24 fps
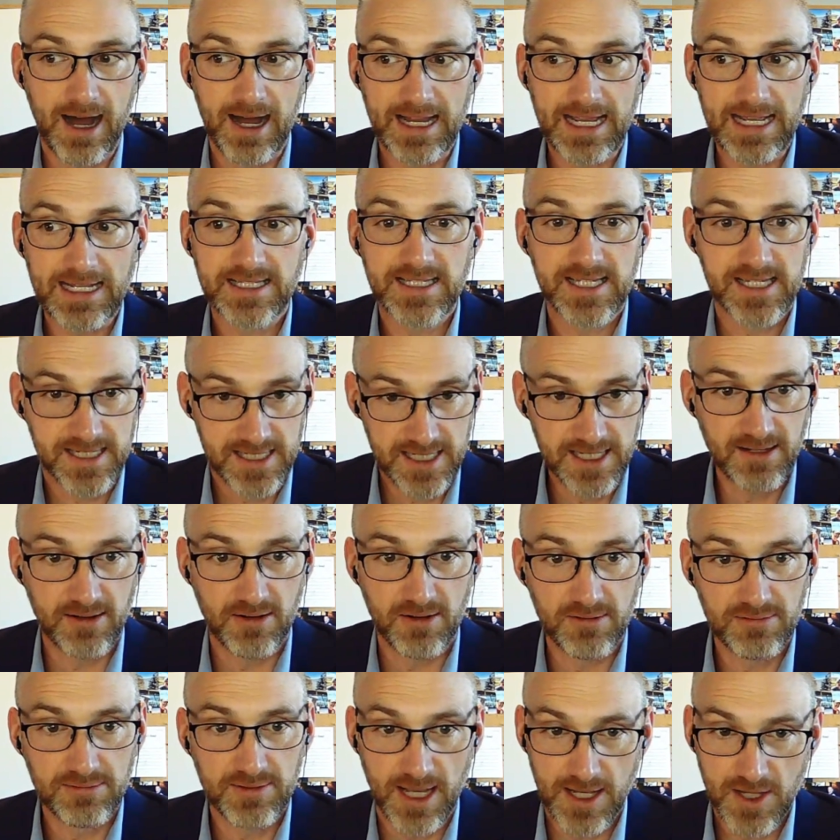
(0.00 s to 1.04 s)
it's
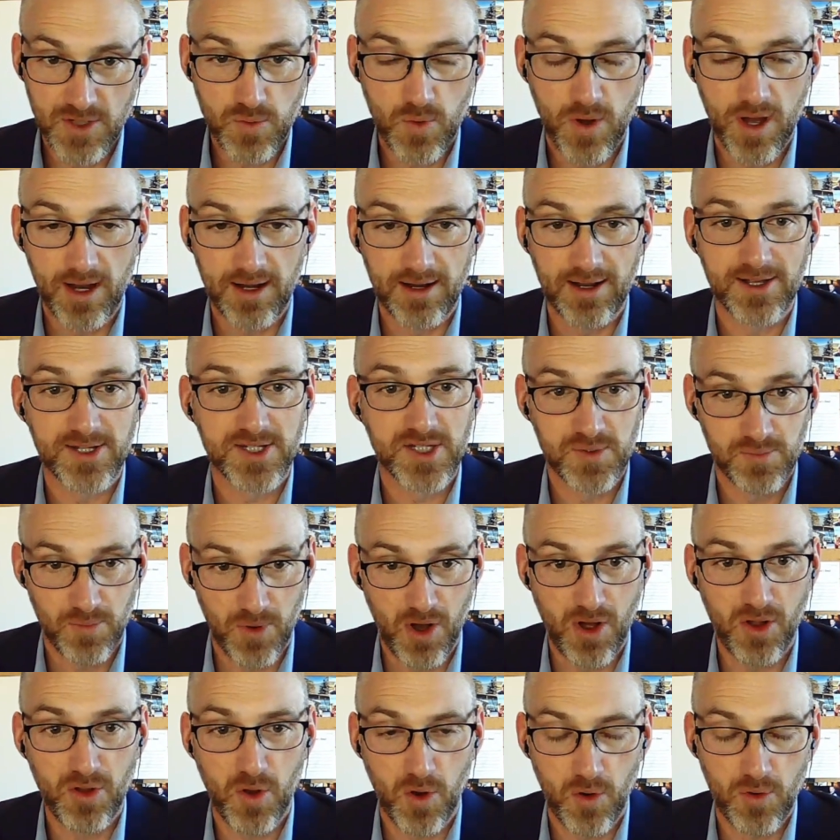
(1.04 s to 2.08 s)
still, guess what, a
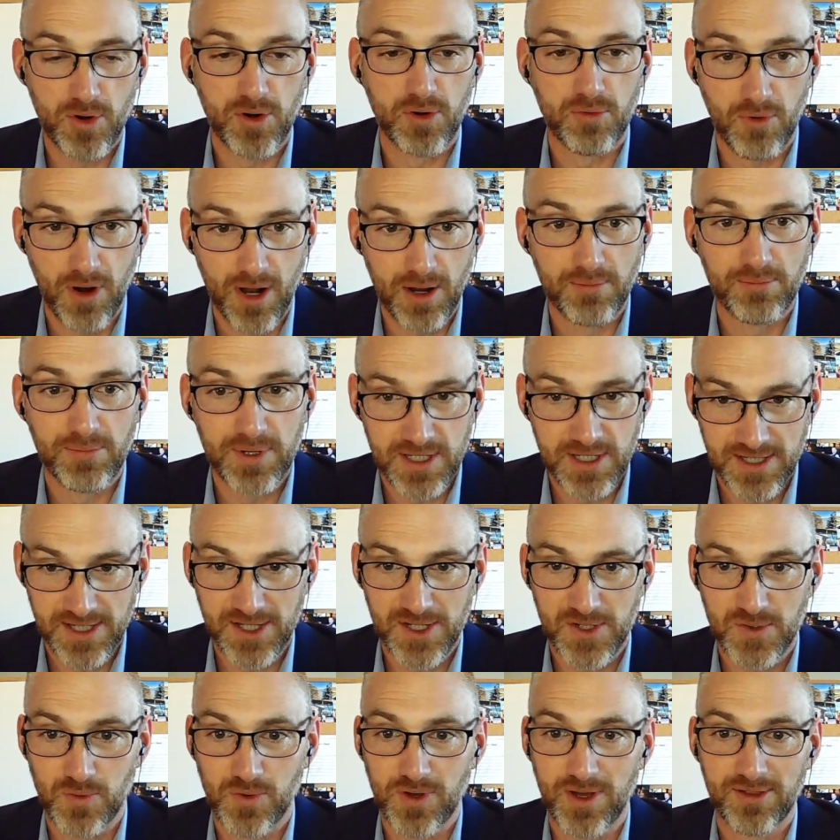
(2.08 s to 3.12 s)
small owner-run
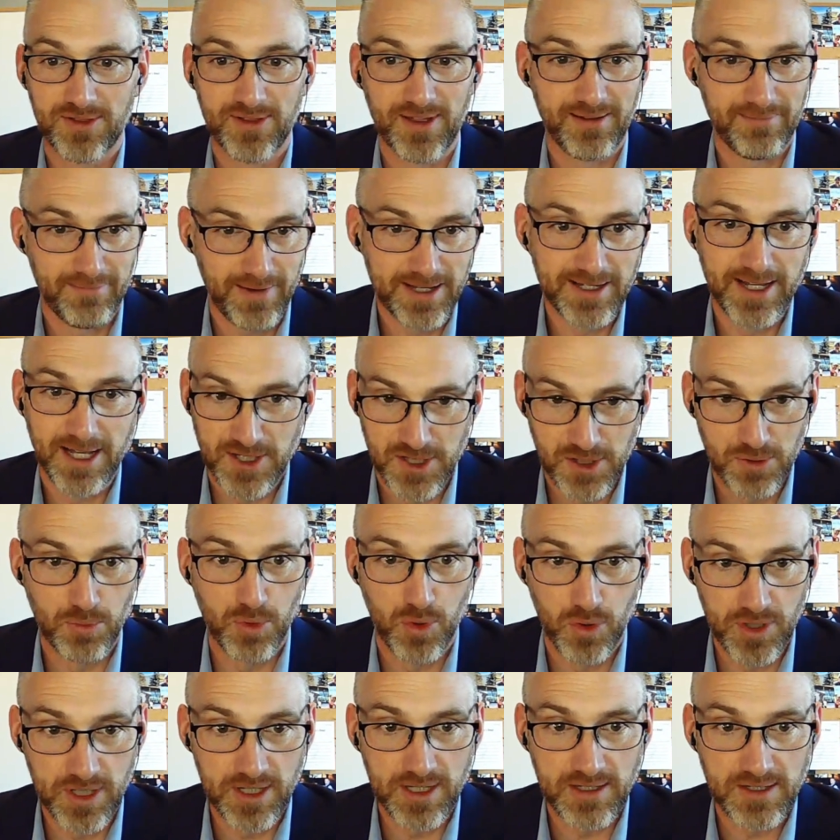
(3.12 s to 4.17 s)
business with a dozen
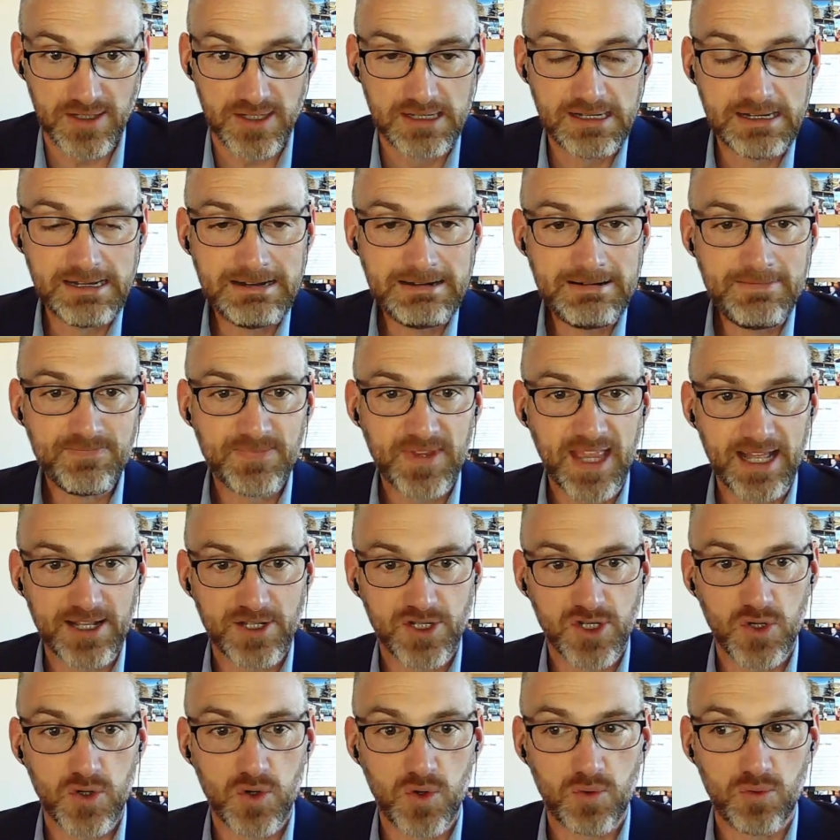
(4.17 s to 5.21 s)
employees. And
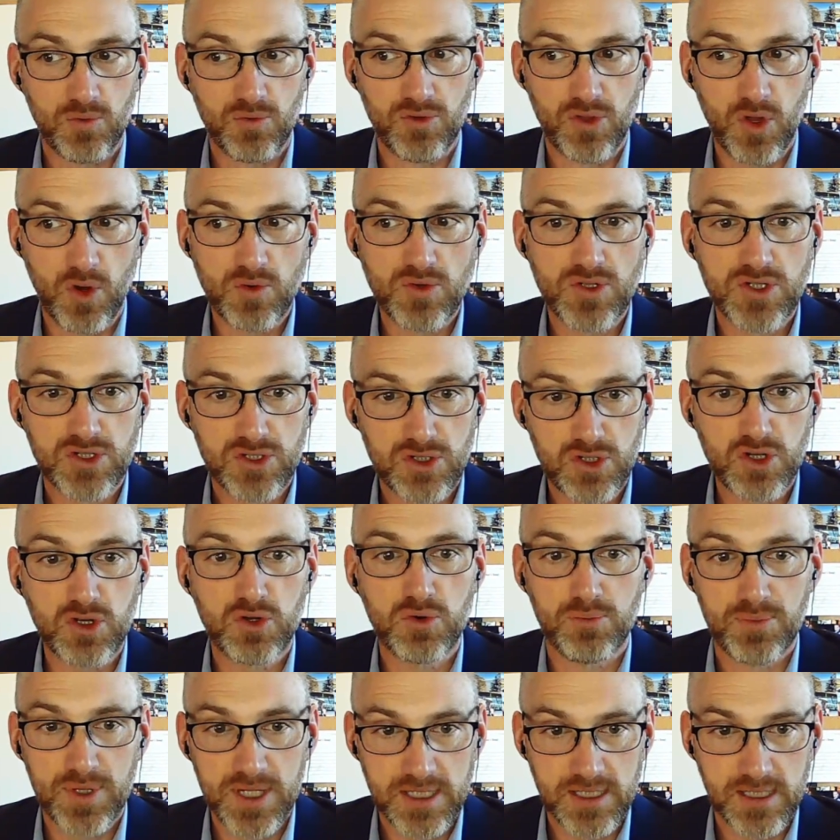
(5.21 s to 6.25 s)
so those two
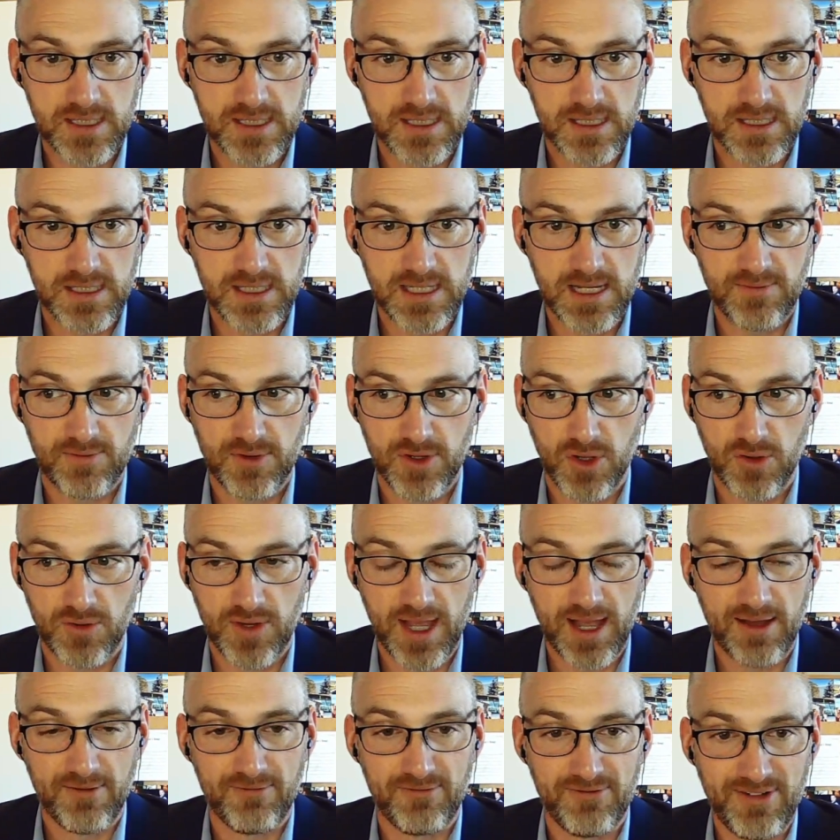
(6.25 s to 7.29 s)
businesses, even though they
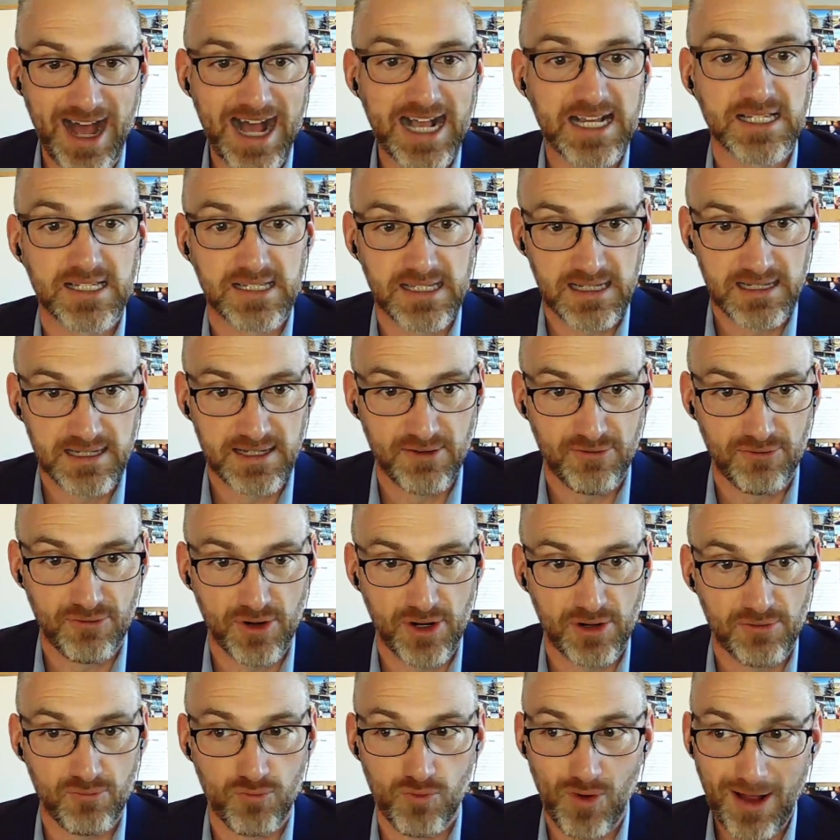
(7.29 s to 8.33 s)
have vastly
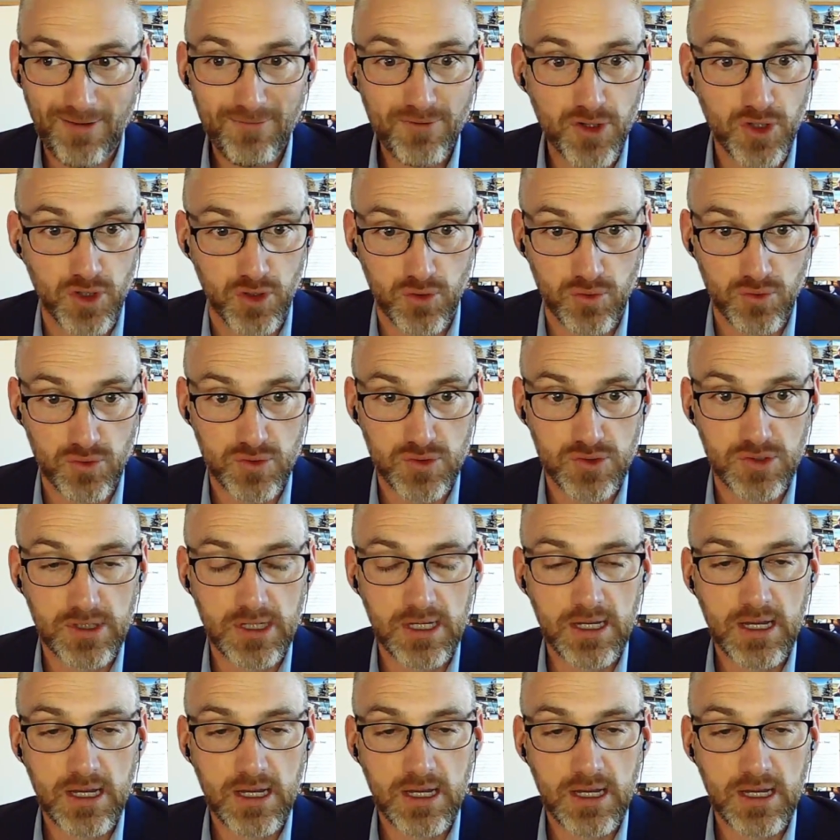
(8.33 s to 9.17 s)
different revenues,